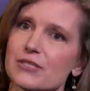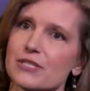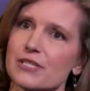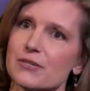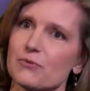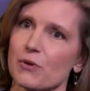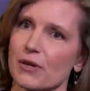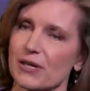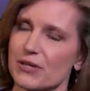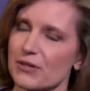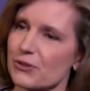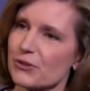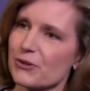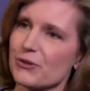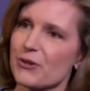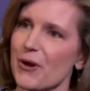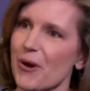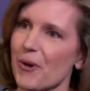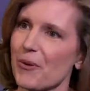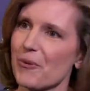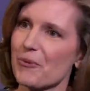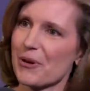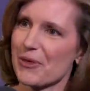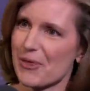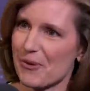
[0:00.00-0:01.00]
she wanted to
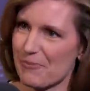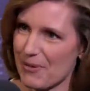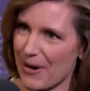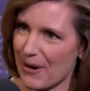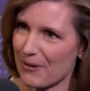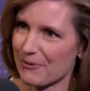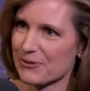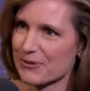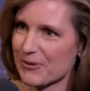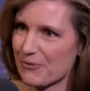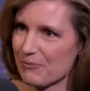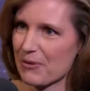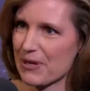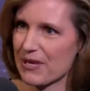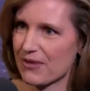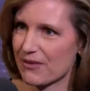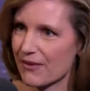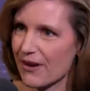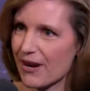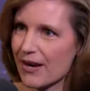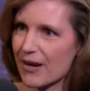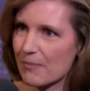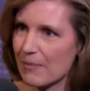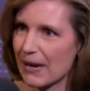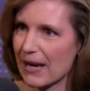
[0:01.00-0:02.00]
know what the powers that be
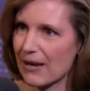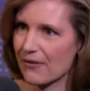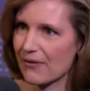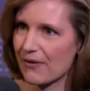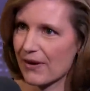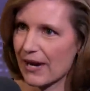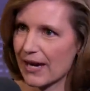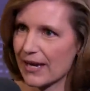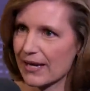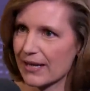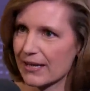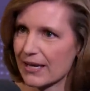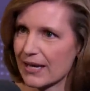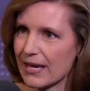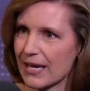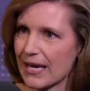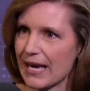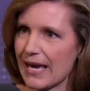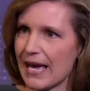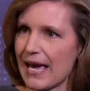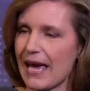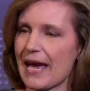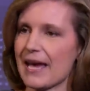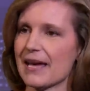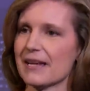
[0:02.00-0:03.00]
thought about that.
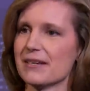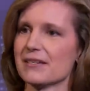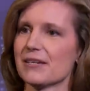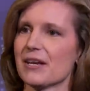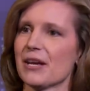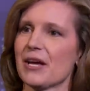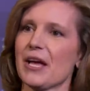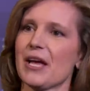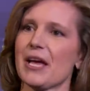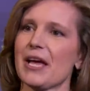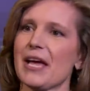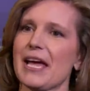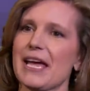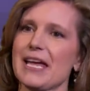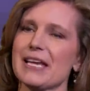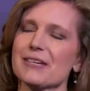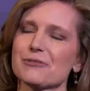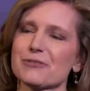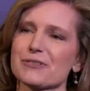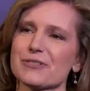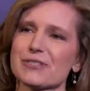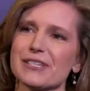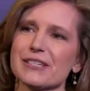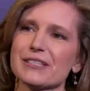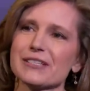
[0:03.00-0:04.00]
And
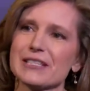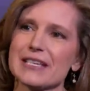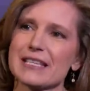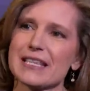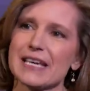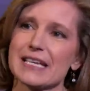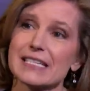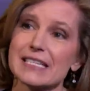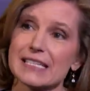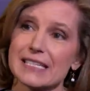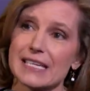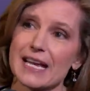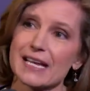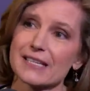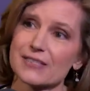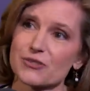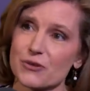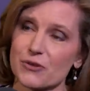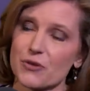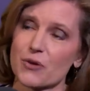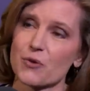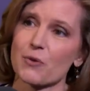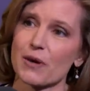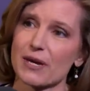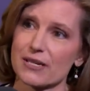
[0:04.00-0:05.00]
interestingly, they didn't
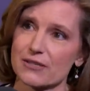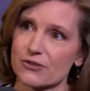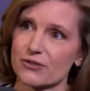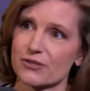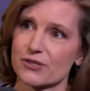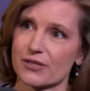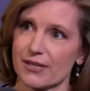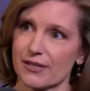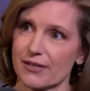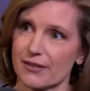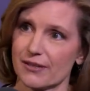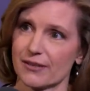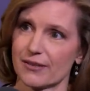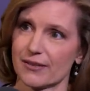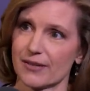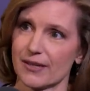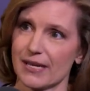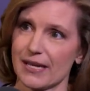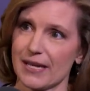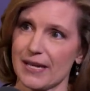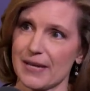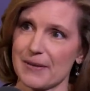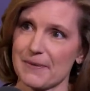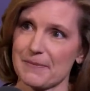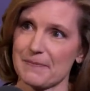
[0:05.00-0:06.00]
answer the question.
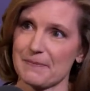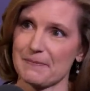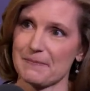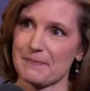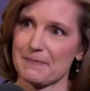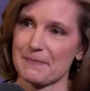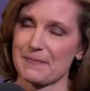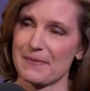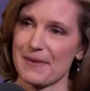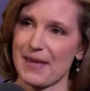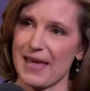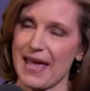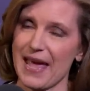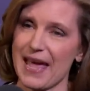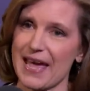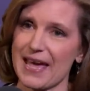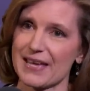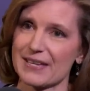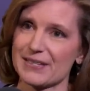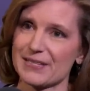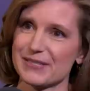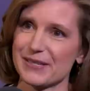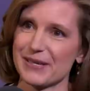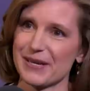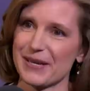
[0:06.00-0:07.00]

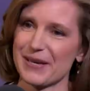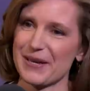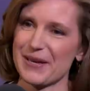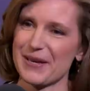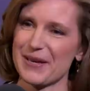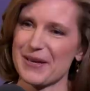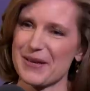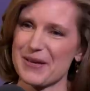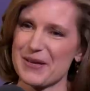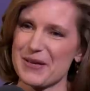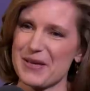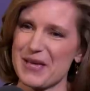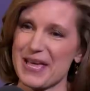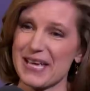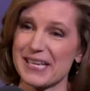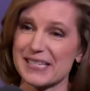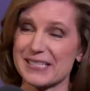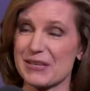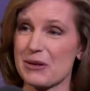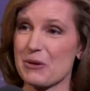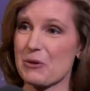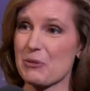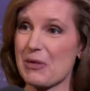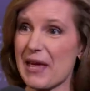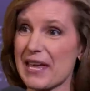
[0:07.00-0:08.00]
And
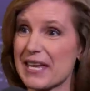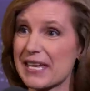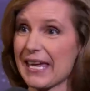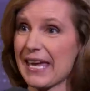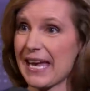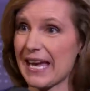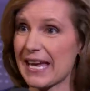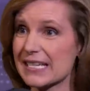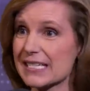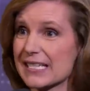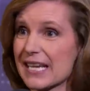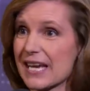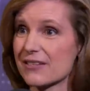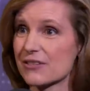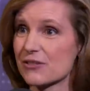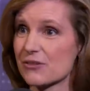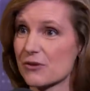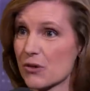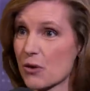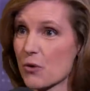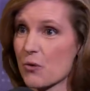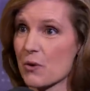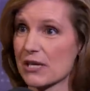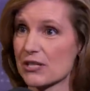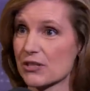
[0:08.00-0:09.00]
they can't answer
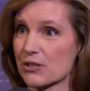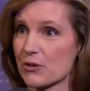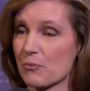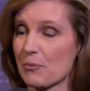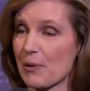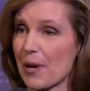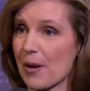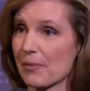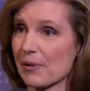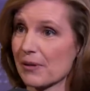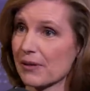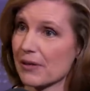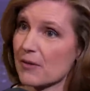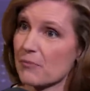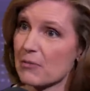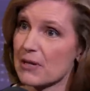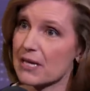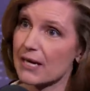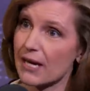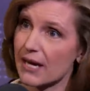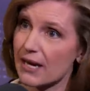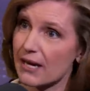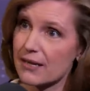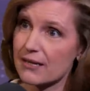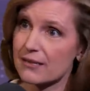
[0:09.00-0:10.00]
the question publicly
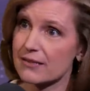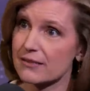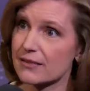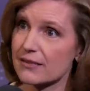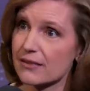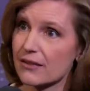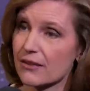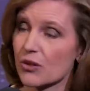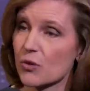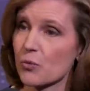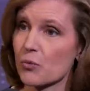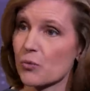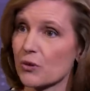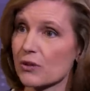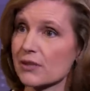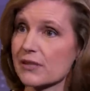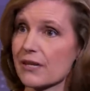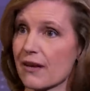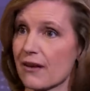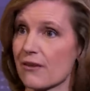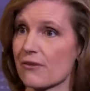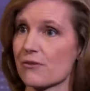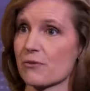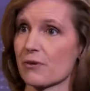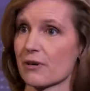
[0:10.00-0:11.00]
because the World
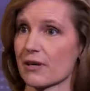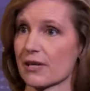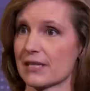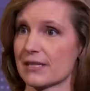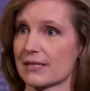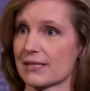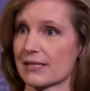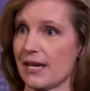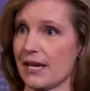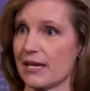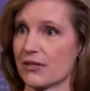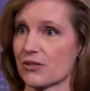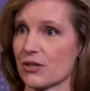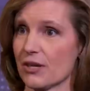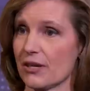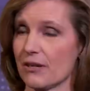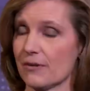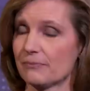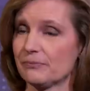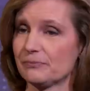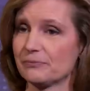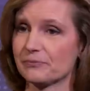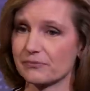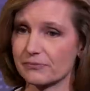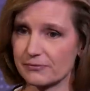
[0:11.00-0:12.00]
Health Organization,